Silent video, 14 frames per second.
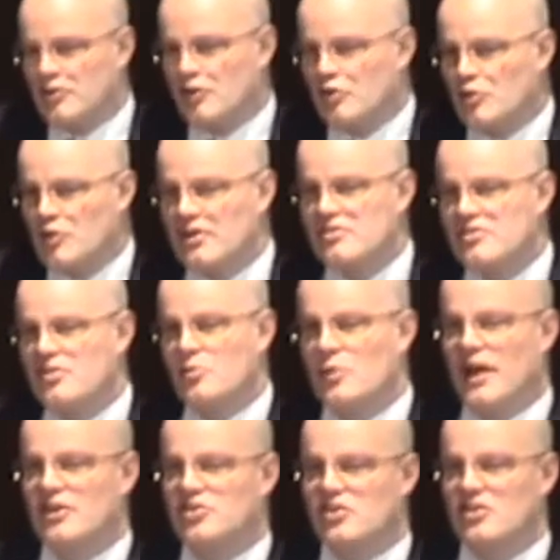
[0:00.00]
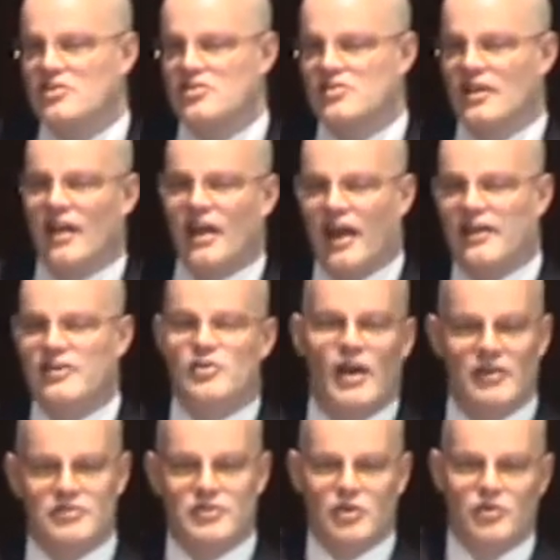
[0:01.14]
decrease the wages, and you
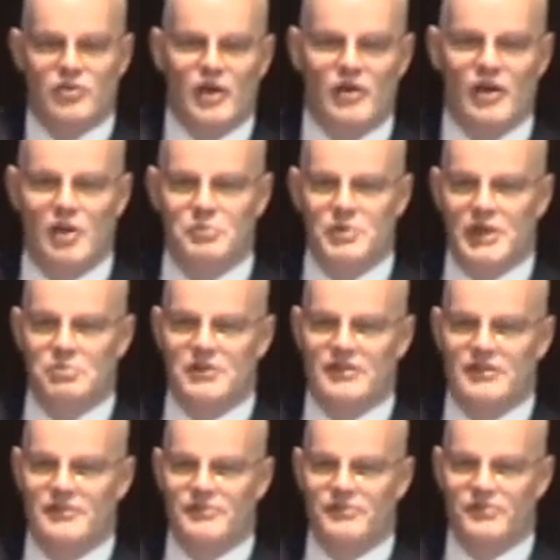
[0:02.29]
have to throw out people.